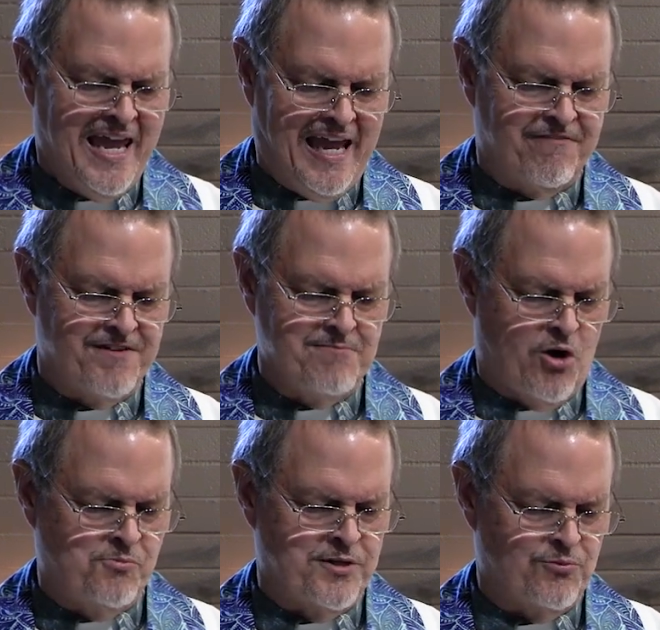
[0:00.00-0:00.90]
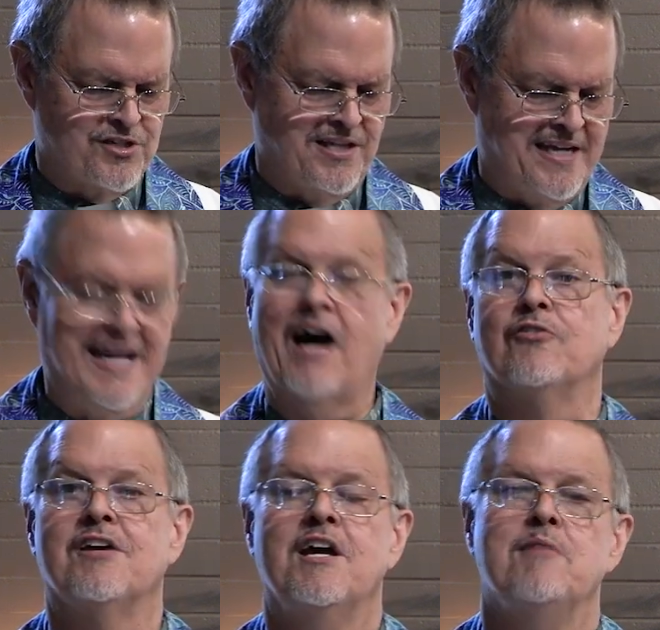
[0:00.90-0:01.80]
Every moment was laid out
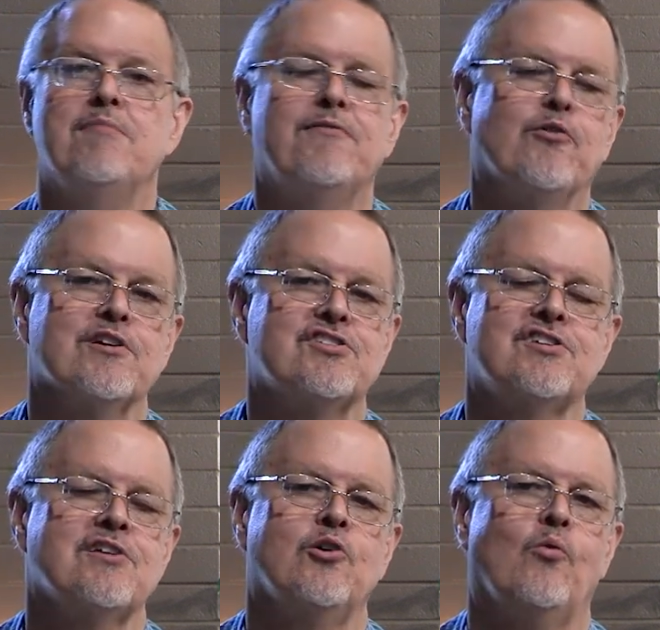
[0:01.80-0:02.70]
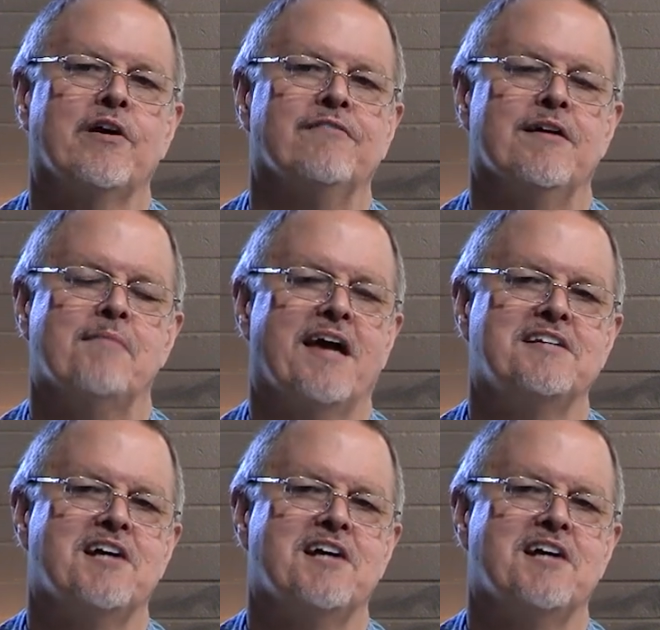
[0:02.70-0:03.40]
before a single one of them had